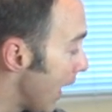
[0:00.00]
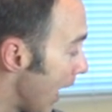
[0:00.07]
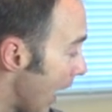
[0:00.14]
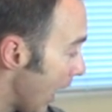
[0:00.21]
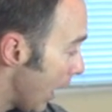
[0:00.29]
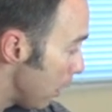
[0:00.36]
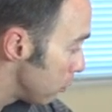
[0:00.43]

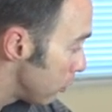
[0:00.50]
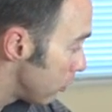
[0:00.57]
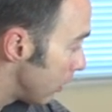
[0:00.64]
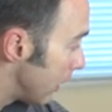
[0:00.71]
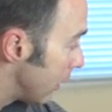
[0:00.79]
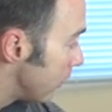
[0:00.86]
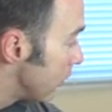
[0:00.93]

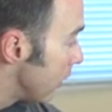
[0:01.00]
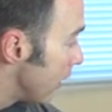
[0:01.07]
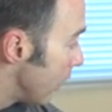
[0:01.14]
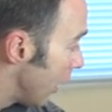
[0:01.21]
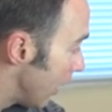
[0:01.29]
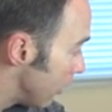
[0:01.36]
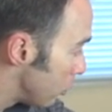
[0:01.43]
hamstrings,
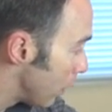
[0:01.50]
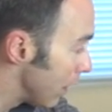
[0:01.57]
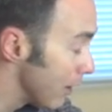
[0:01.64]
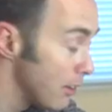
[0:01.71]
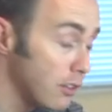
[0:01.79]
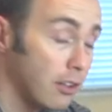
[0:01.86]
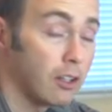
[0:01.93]
as well
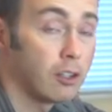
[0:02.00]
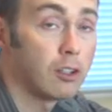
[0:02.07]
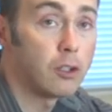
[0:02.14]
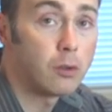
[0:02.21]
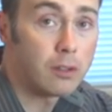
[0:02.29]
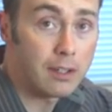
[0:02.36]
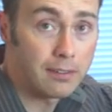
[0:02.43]
as the
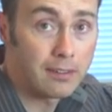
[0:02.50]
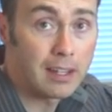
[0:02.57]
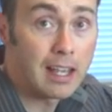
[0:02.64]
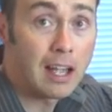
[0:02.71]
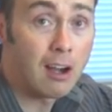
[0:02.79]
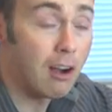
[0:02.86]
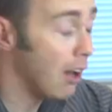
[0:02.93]
glute
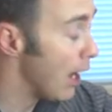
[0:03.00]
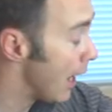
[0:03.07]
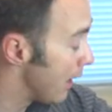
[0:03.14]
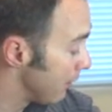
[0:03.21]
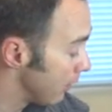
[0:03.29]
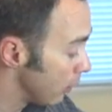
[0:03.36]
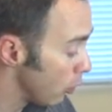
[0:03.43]

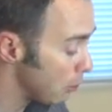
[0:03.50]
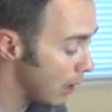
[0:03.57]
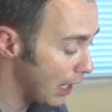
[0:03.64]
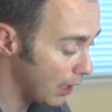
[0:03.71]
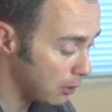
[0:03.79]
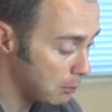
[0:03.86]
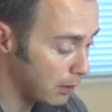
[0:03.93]
and low
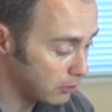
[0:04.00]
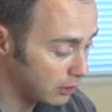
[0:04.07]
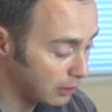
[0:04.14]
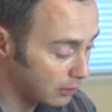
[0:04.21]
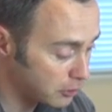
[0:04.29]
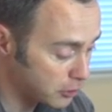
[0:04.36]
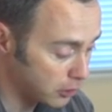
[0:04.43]
back
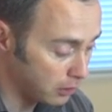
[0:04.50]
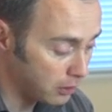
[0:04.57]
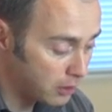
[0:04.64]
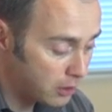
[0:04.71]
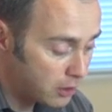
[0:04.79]
musculature.